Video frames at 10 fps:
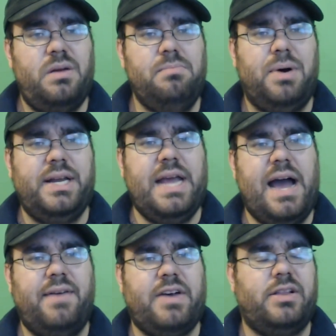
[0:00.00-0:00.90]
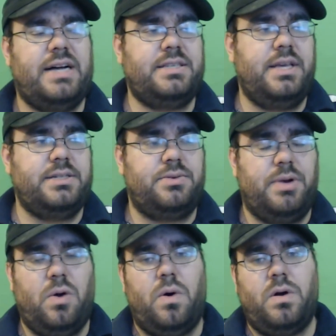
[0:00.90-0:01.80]
But yeah, I've got lots of things to
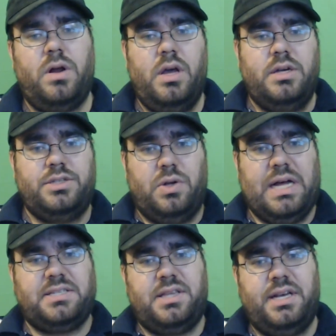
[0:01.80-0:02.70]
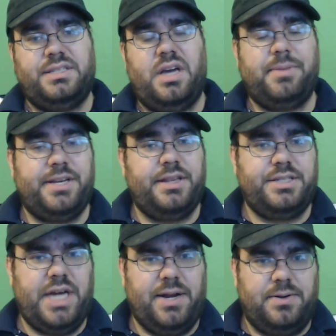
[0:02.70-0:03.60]
record, so lots of things coming to the
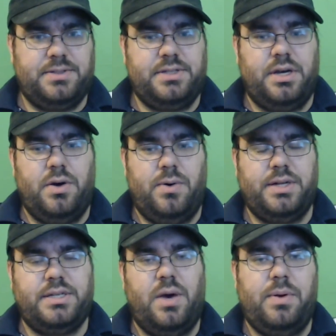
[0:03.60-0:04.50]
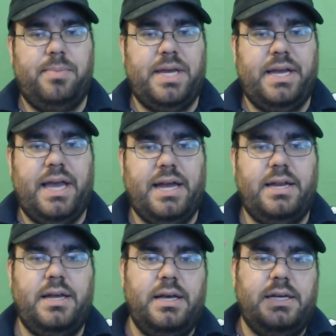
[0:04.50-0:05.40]
channel. So until we meet
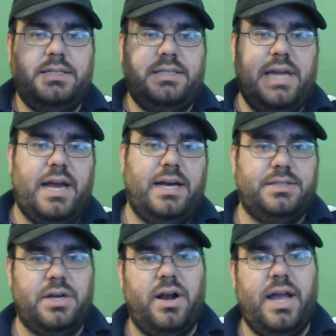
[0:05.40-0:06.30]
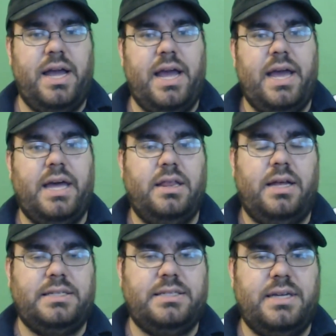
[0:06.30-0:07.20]
again, stay on target, and
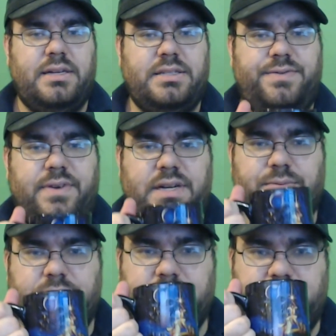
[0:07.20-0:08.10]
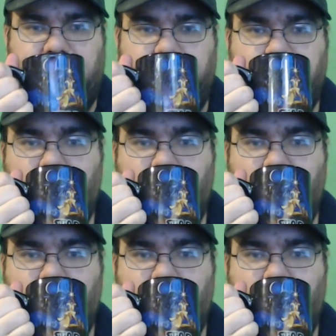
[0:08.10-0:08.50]
let's just finish with a sip.